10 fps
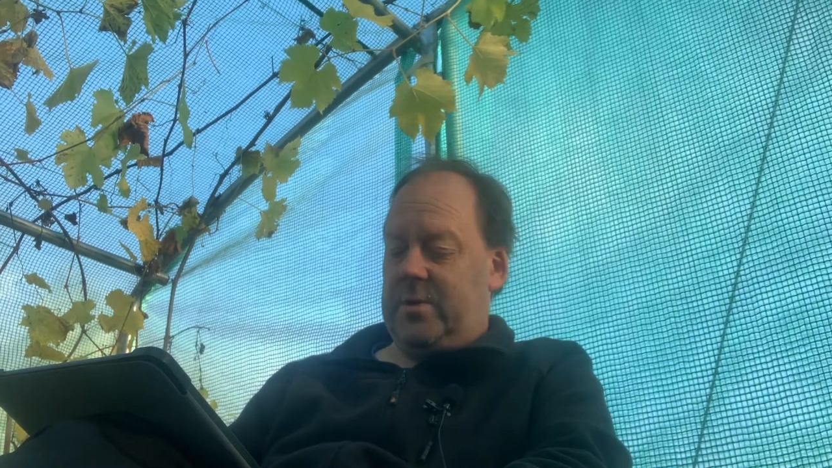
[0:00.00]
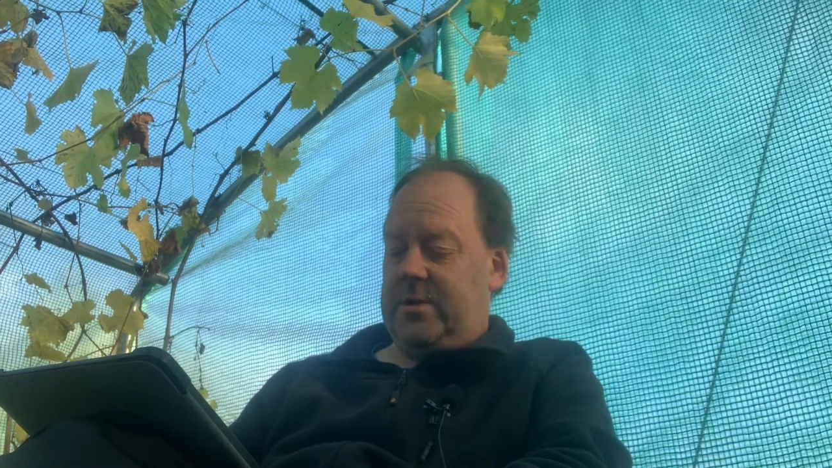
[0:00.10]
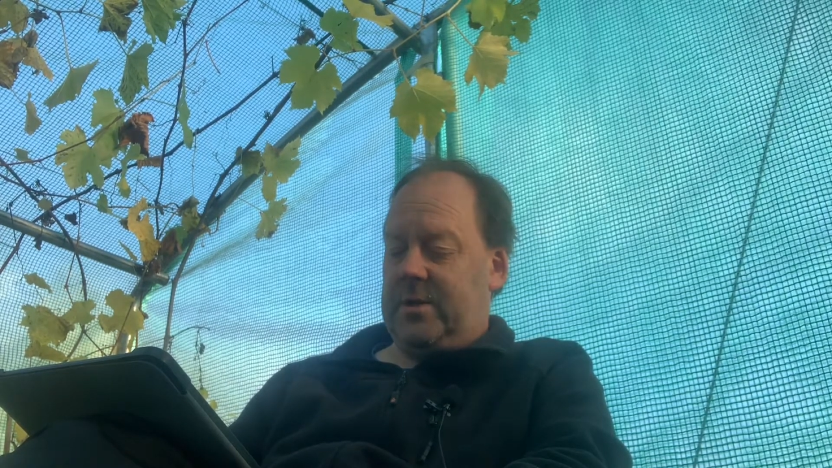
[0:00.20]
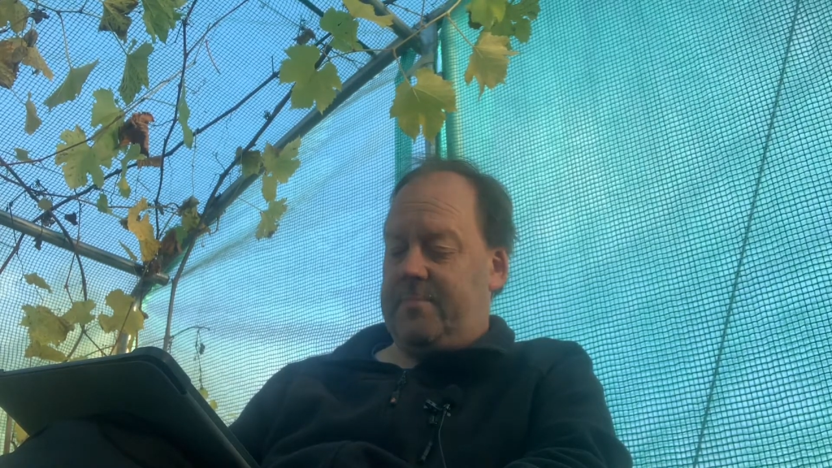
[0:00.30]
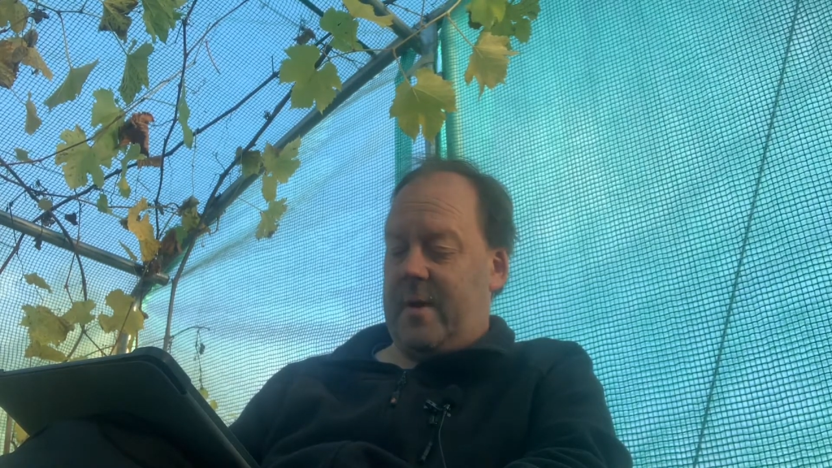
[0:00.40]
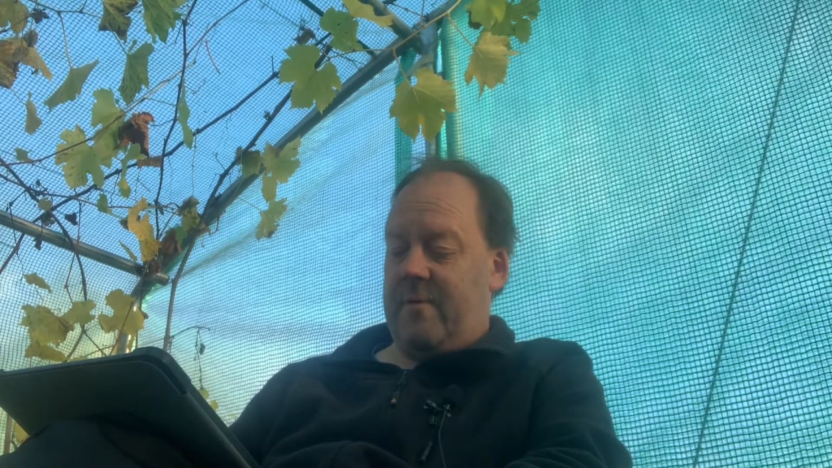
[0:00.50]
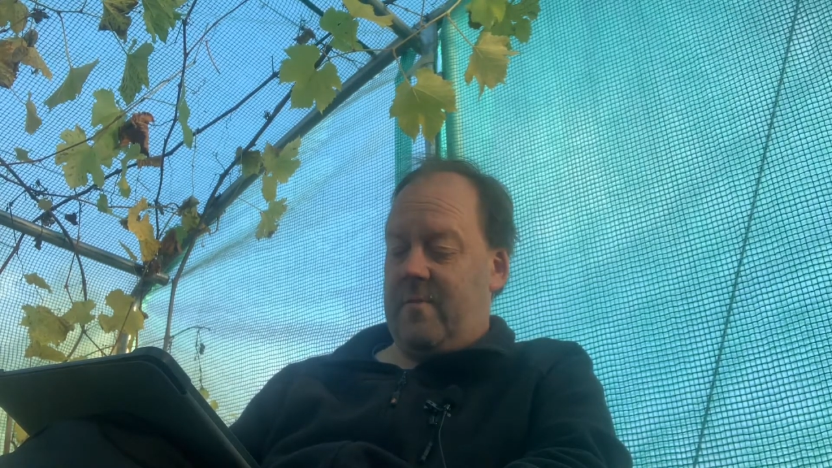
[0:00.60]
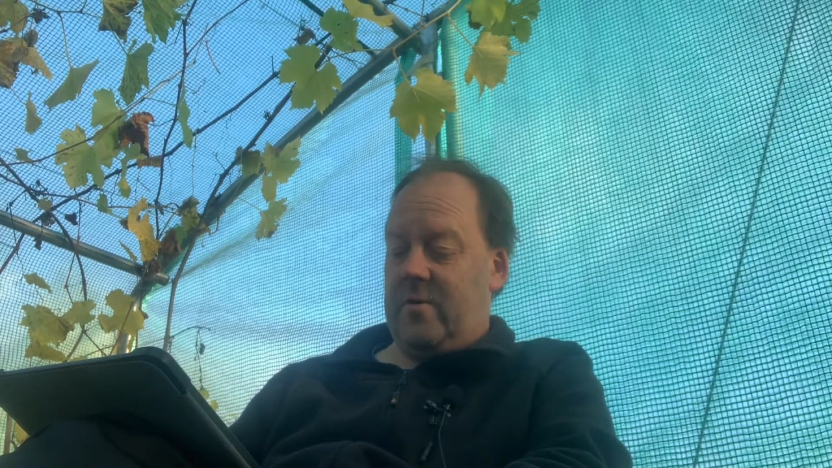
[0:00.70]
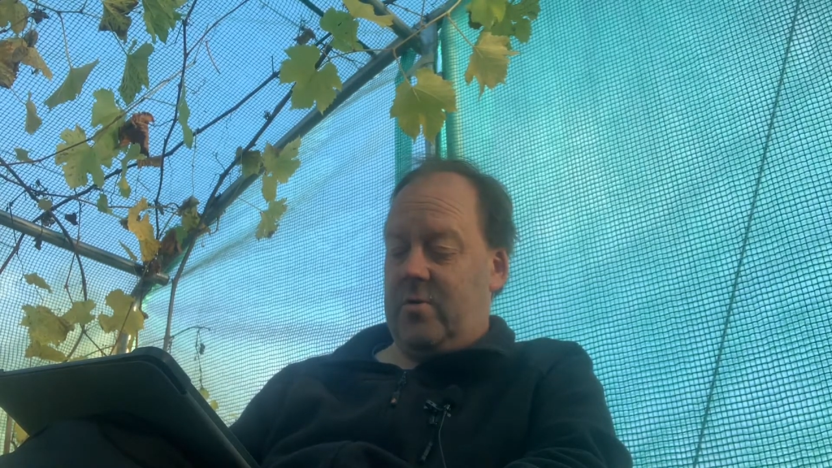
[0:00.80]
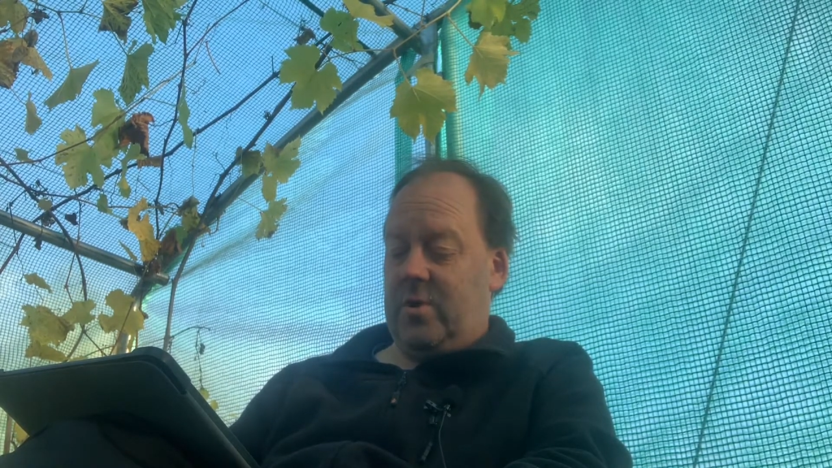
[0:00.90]
£6 of
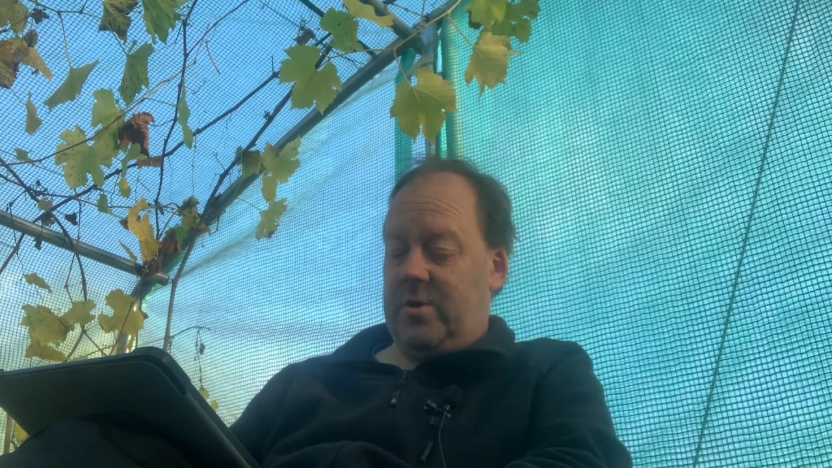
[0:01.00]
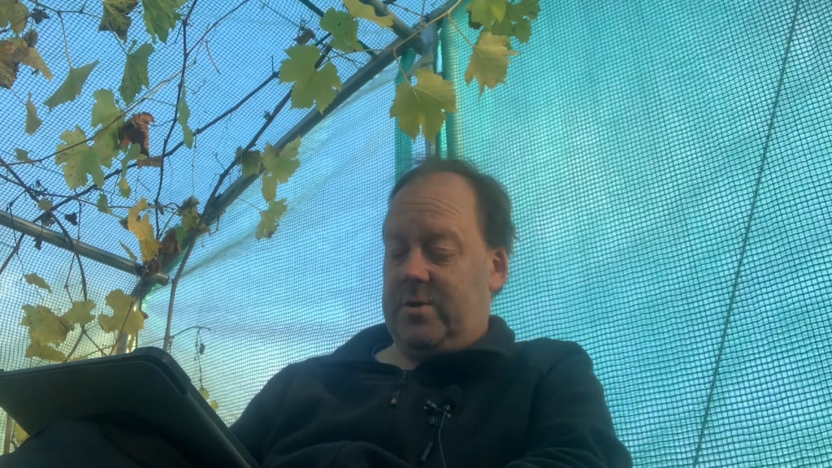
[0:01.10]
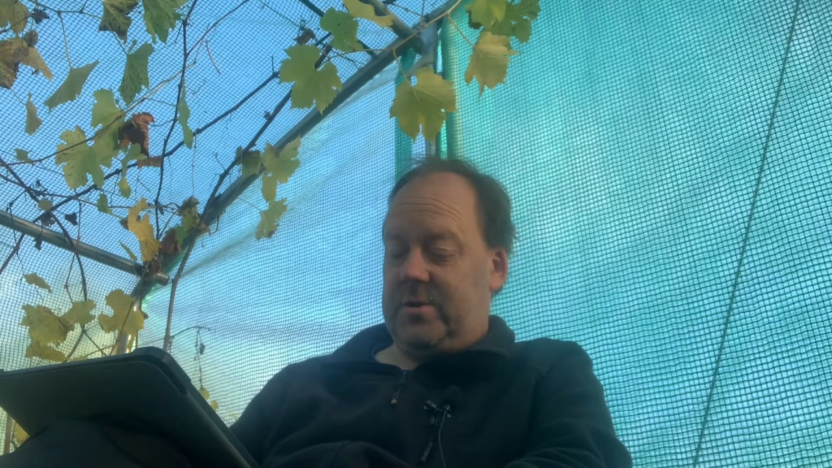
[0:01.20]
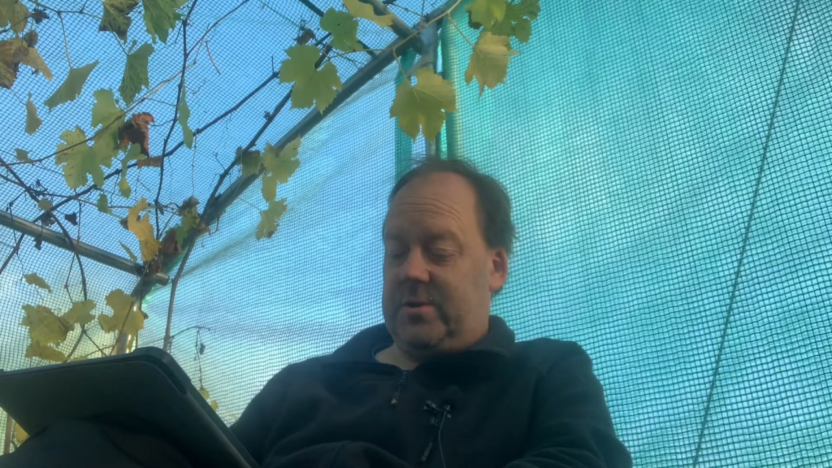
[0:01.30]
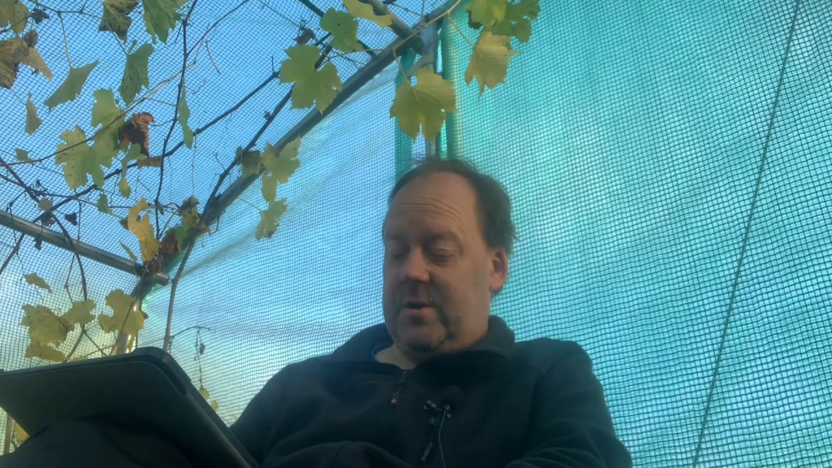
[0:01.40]
red onions,